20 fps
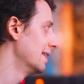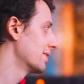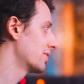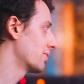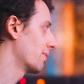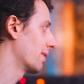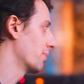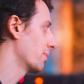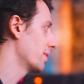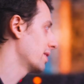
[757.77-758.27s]

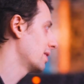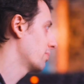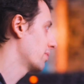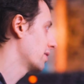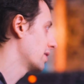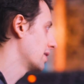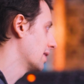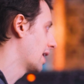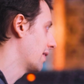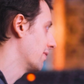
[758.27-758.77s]
So I really,
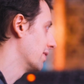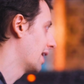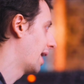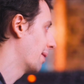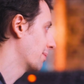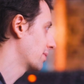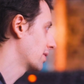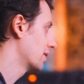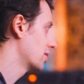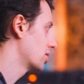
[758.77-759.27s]
really love it.
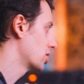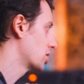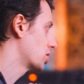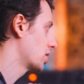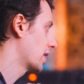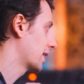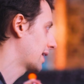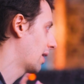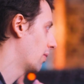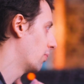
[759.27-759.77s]
I'm going to just
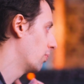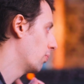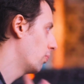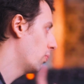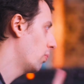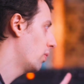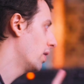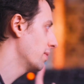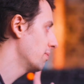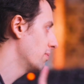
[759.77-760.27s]
check out
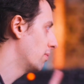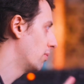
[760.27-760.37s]
one